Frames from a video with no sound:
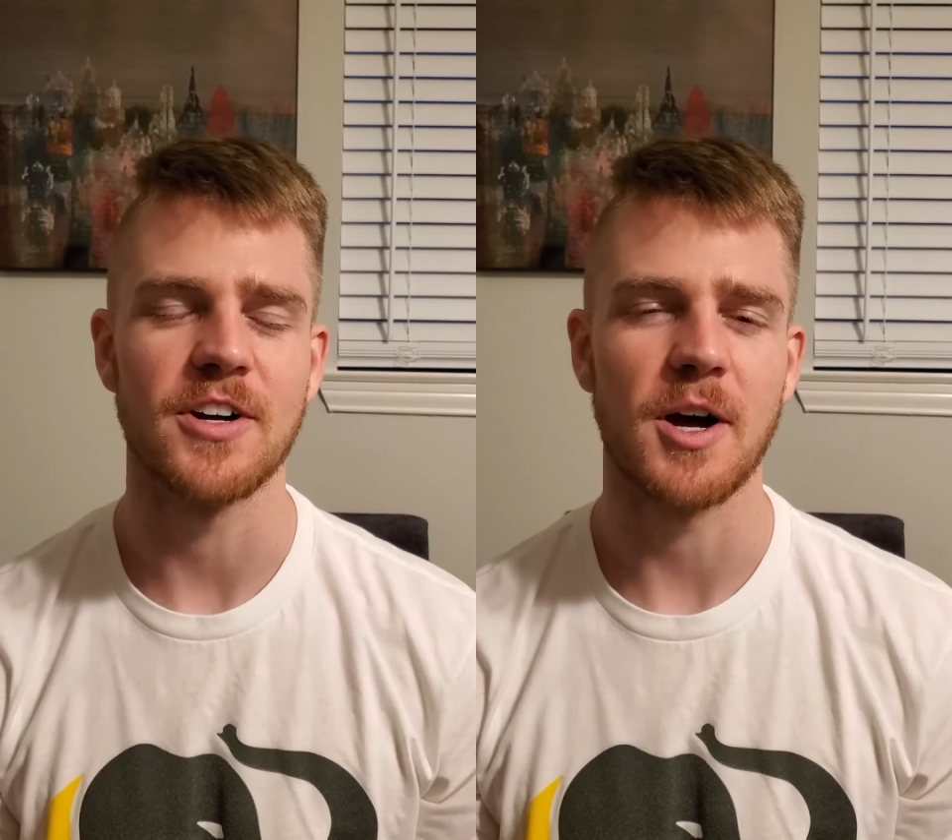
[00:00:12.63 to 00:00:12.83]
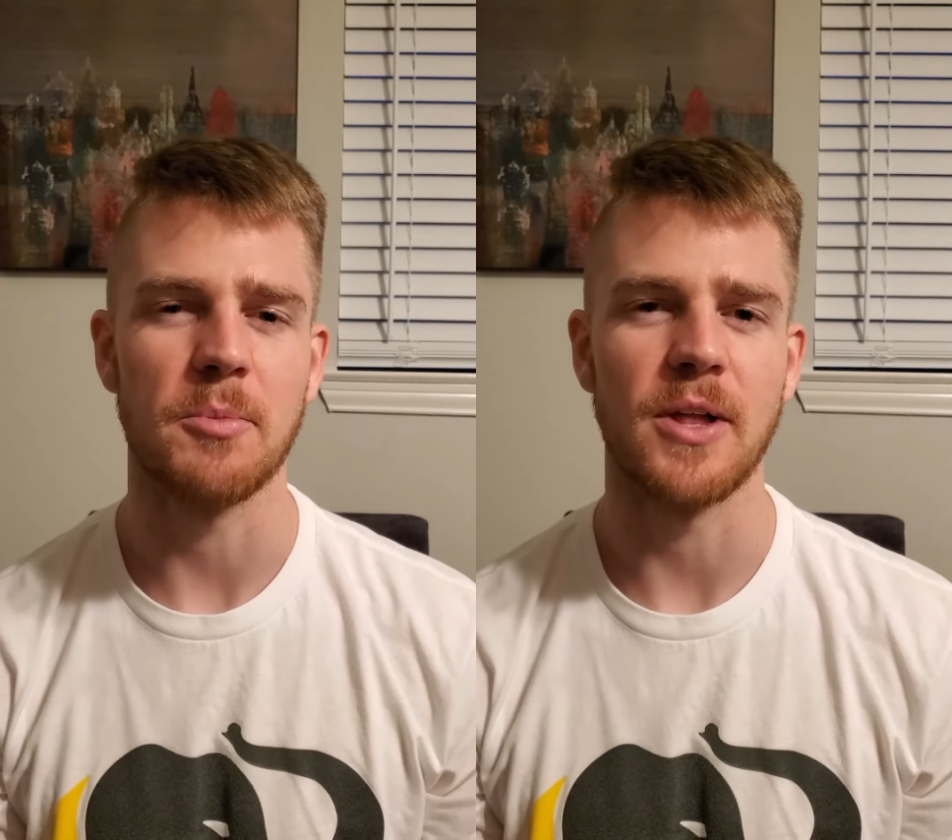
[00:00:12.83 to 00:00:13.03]
a
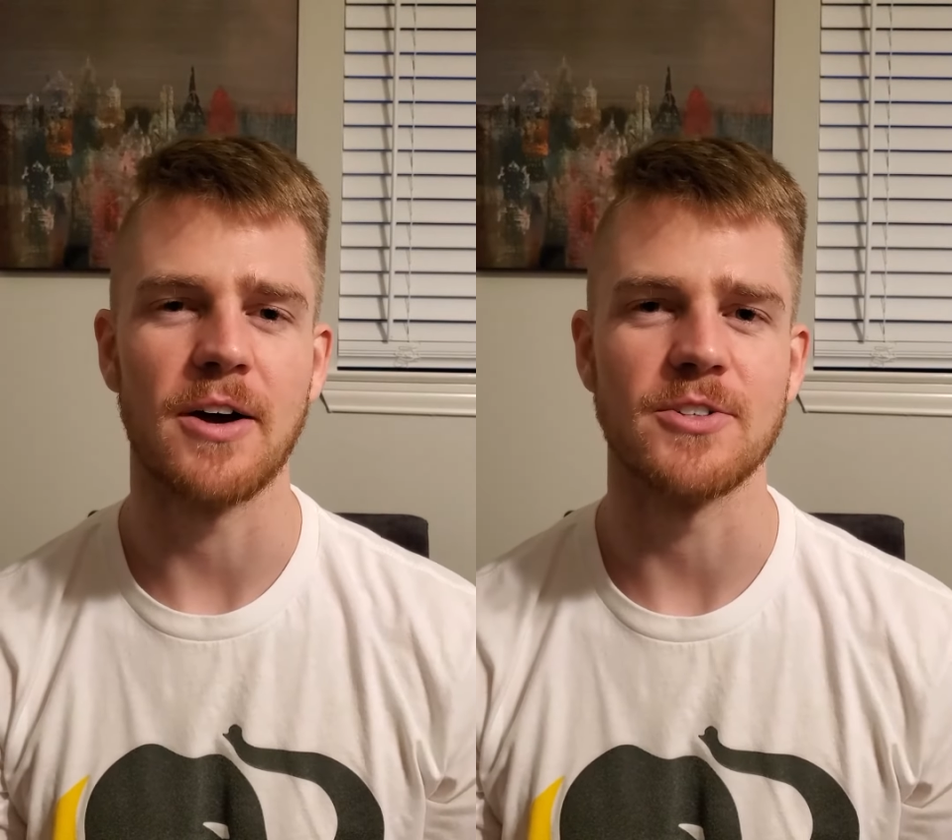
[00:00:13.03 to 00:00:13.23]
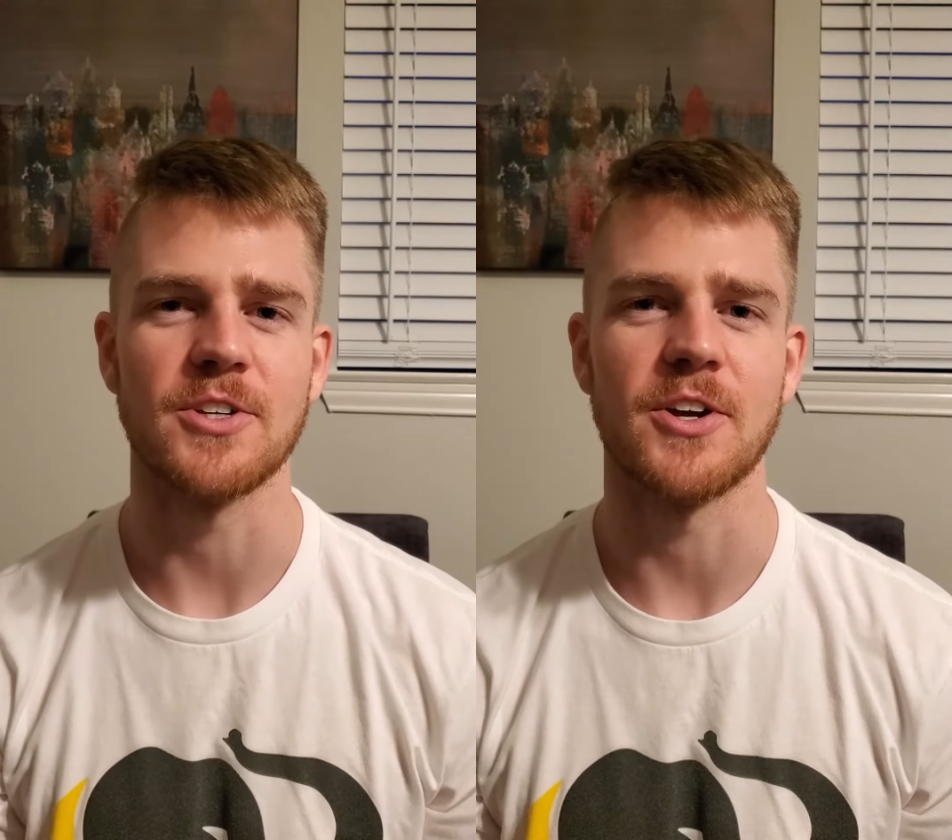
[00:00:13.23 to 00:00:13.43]
couple
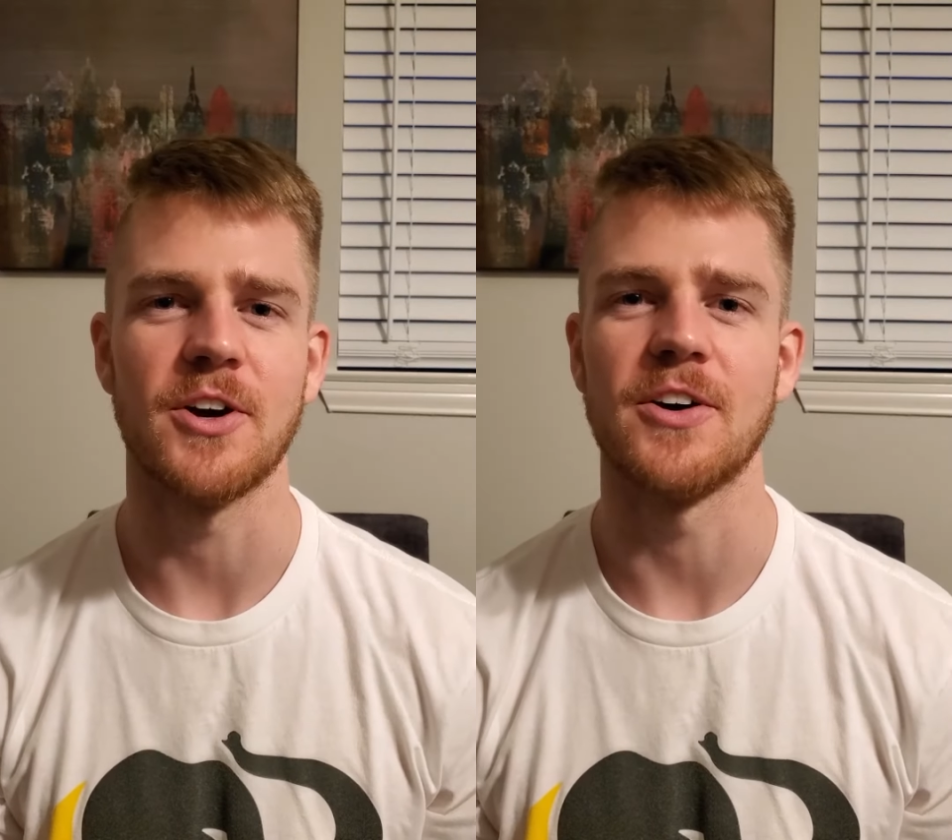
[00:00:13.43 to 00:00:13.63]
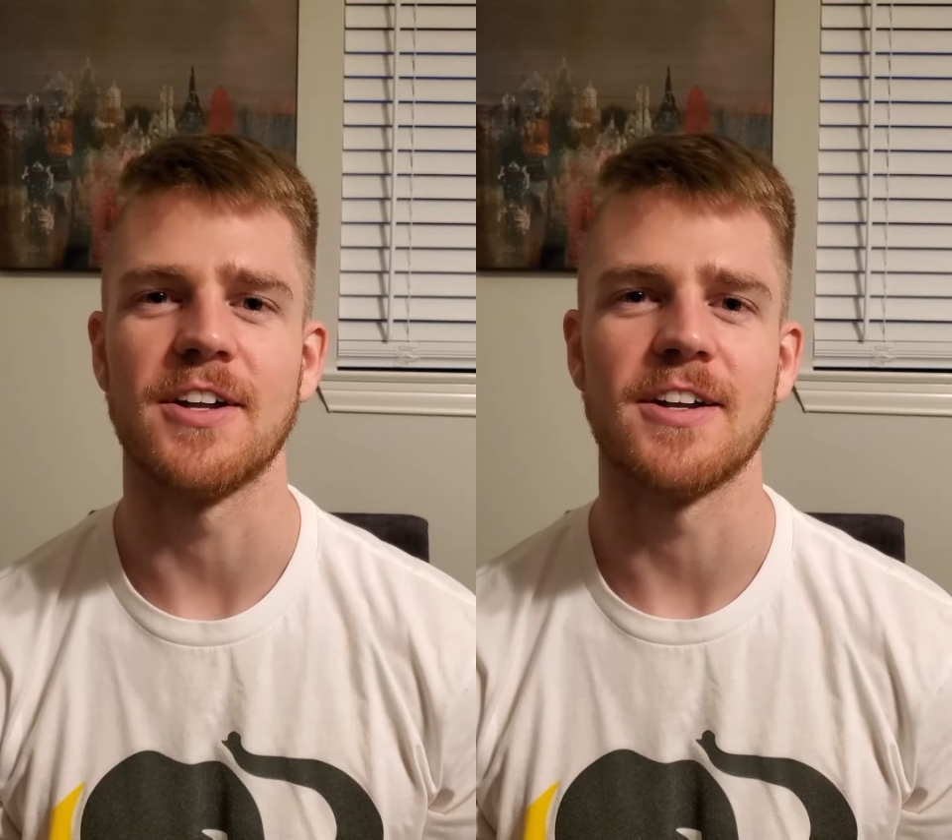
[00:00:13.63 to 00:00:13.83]
hours
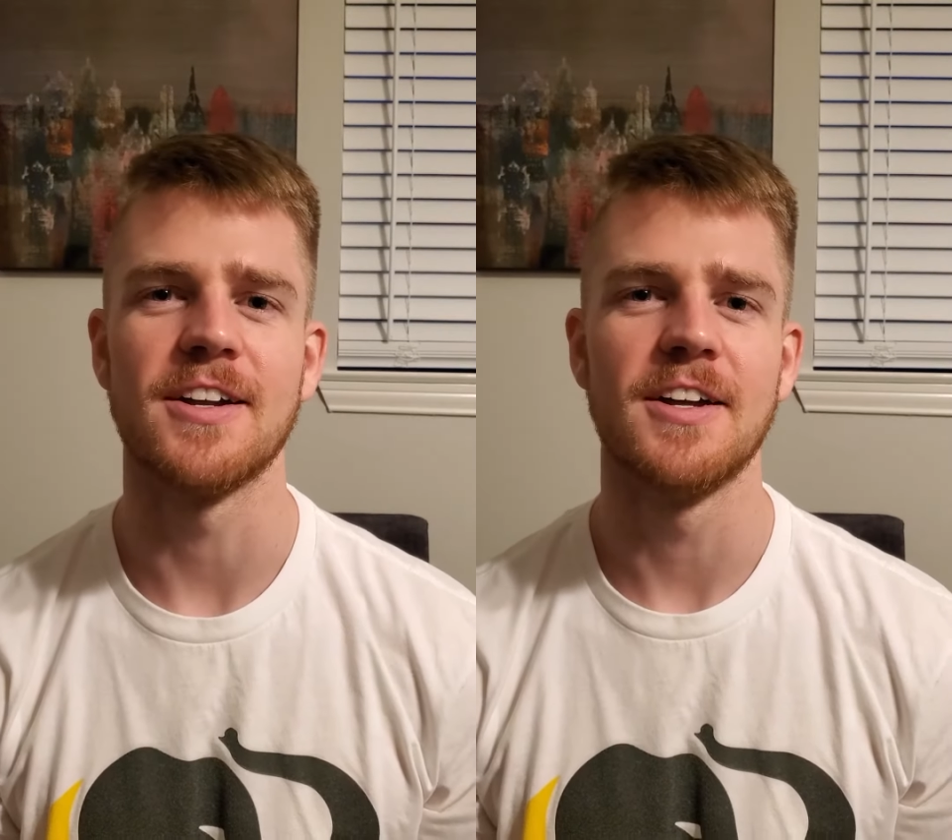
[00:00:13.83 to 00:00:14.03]
ago and